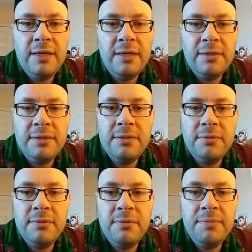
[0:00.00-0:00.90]

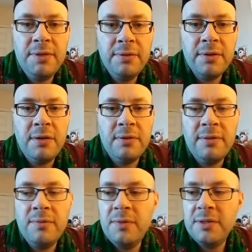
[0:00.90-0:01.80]
to build
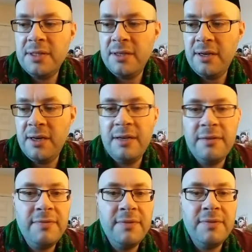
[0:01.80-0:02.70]
on what I
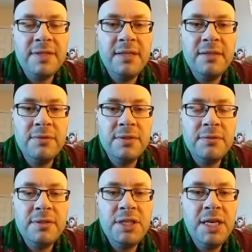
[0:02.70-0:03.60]
have said, and also
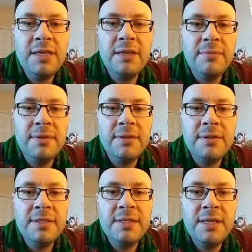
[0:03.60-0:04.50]
to check it,
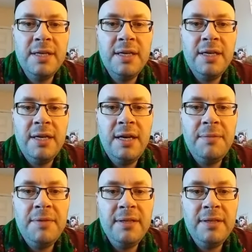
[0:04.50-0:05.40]
because I
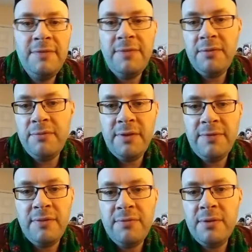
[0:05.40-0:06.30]
mean, and if
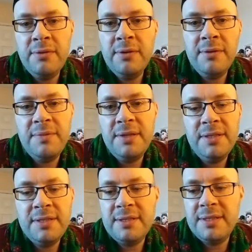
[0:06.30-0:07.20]
I'm wrong,
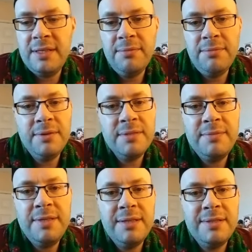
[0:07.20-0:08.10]
please inbox
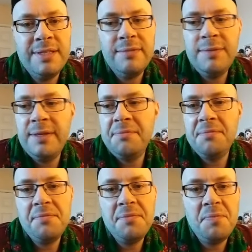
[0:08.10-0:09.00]
me and tell me
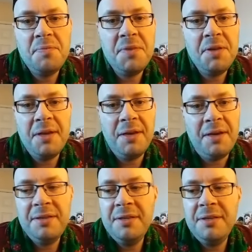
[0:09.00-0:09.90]
I
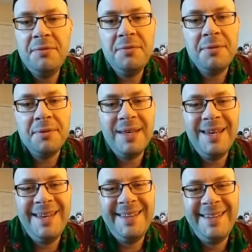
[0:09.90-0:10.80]
think you're wrong.
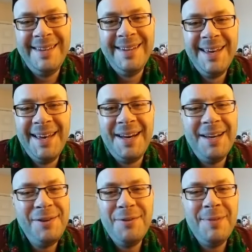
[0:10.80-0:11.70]
I
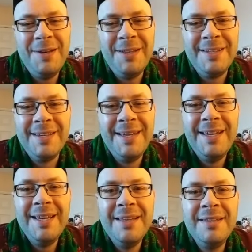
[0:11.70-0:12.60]
don't mind.
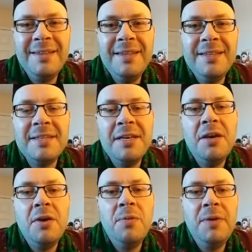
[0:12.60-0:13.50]
The thing is,
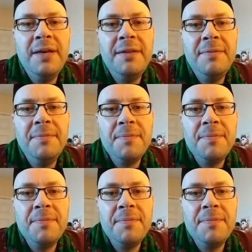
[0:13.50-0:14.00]
when